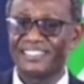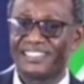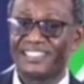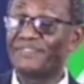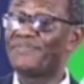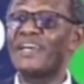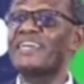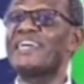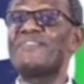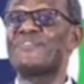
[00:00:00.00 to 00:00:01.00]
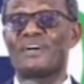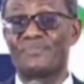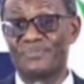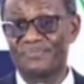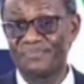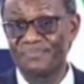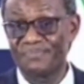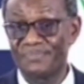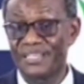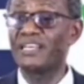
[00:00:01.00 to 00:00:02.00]
it's very enviable.
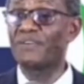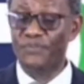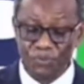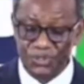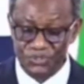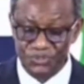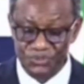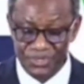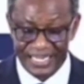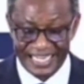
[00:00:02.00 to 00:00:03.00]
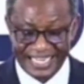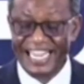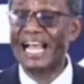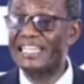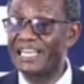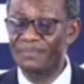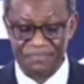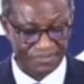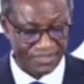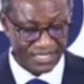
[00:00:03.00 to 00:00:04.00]
And therefore, want to guard them
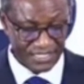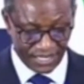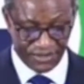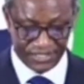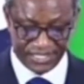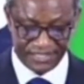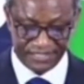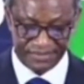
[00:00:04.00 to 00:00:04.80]
jealously.